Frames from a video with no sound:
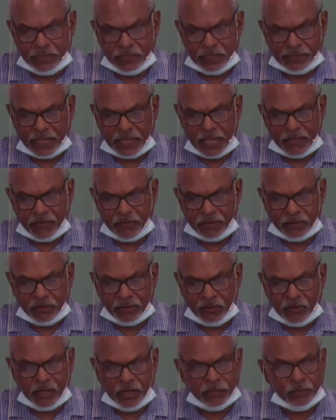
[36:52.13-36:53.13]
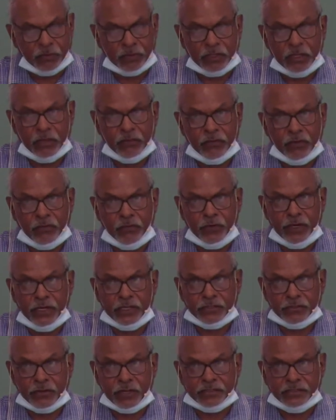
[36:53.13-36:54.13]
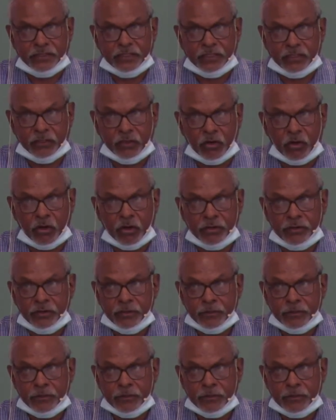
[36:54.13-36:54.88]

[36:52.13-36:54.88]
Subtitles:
David and Goliath, well, if we are trusting in God,